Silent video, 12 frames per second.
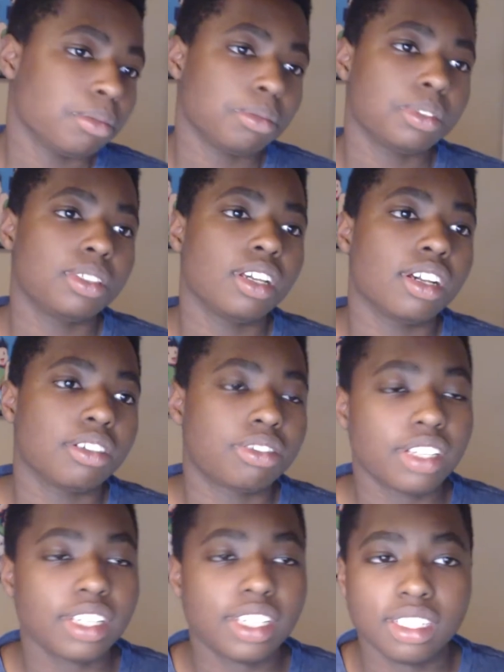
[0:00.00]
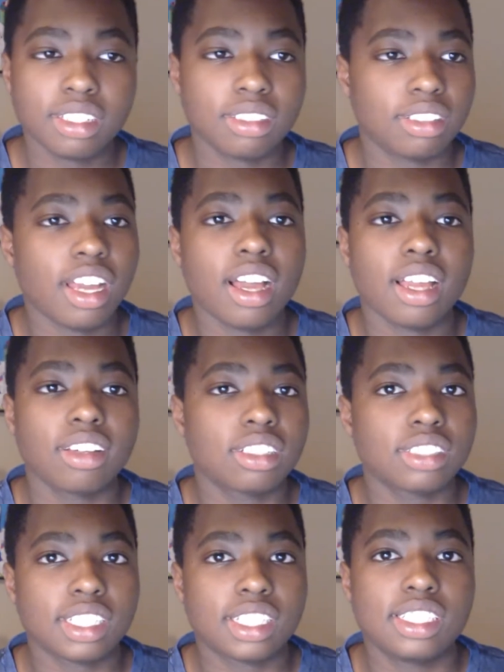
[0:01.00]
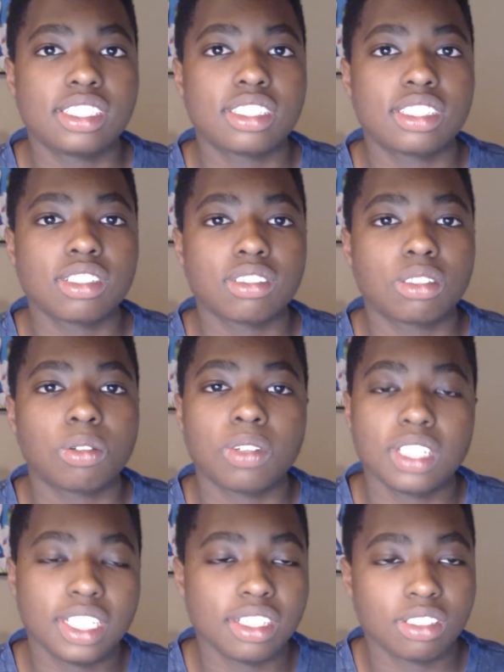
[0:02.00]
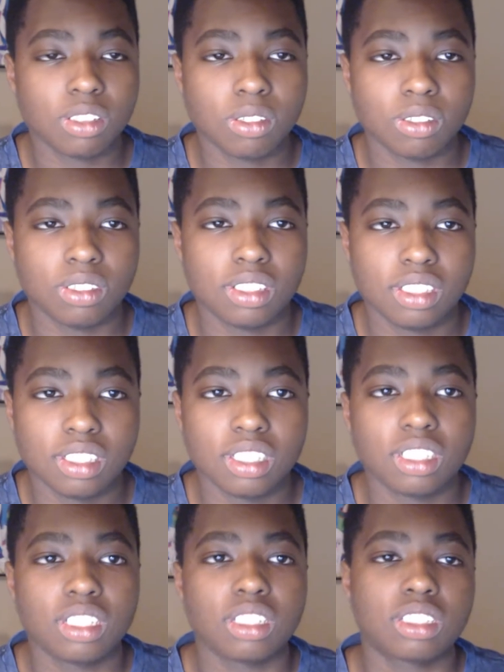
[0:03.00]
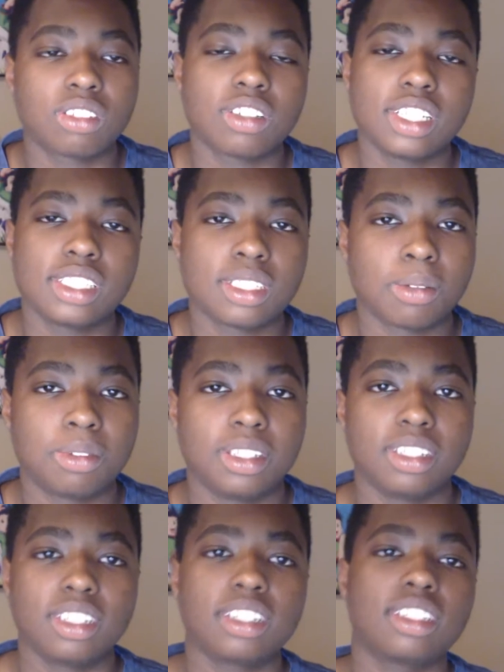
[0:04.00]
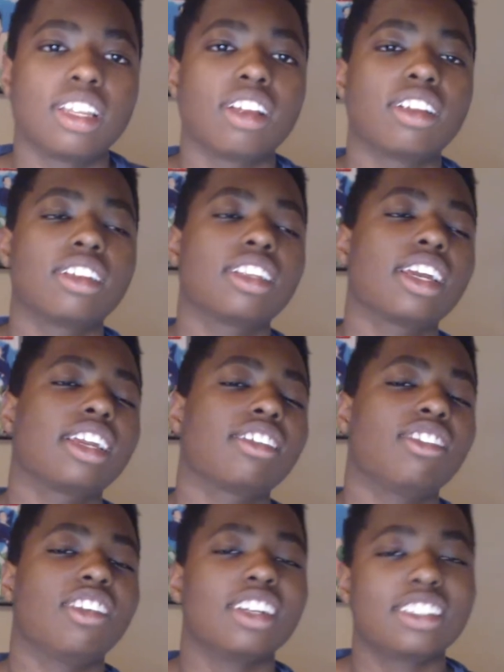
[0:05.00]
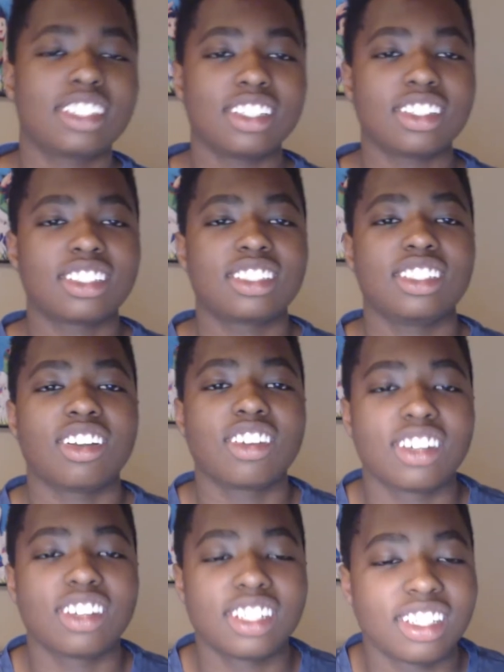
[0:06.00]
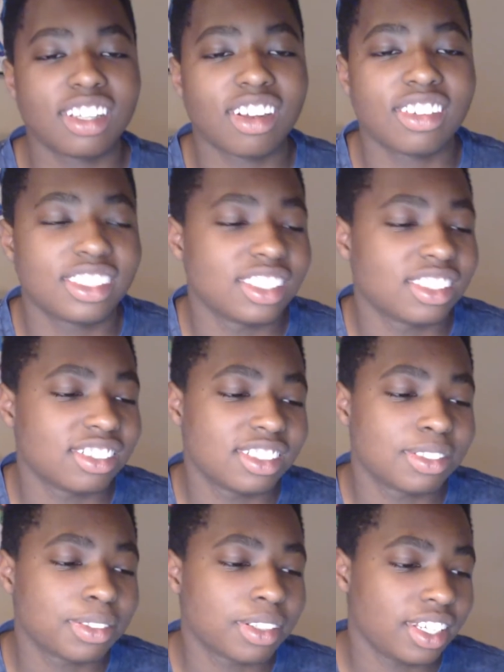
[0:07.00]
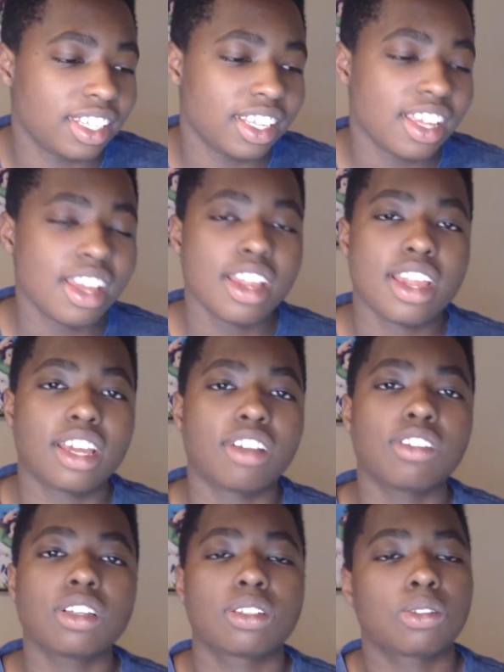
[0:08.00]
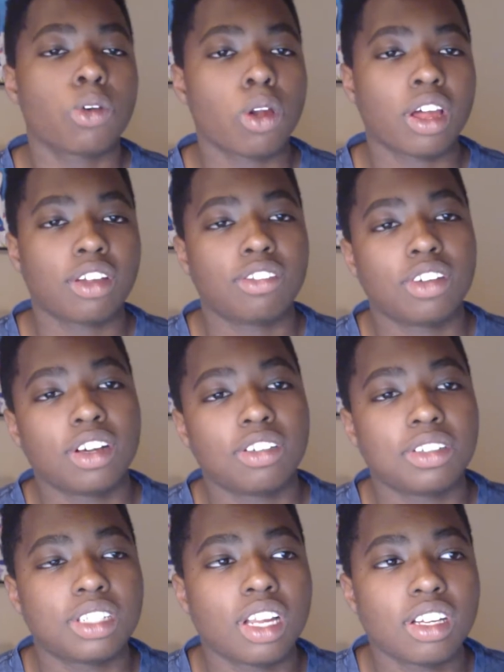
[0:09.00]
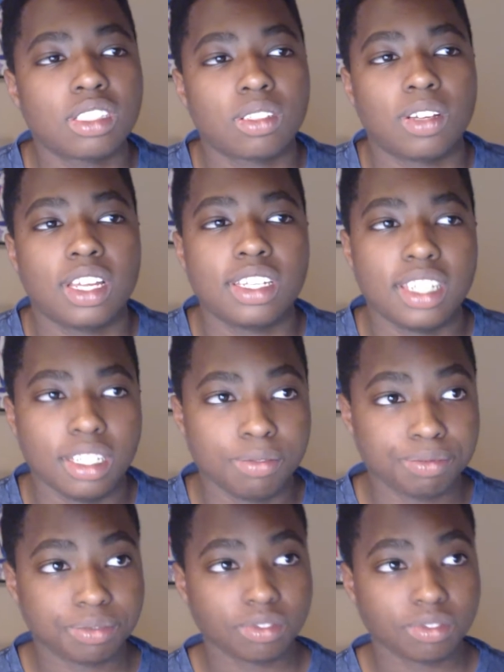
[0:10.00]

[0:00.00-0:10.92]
Freaking guy looks like he's still 20 years old or 20 something. And like what? He looks younger than Naruto. It's funny. And I would have swore like when Naruto ended,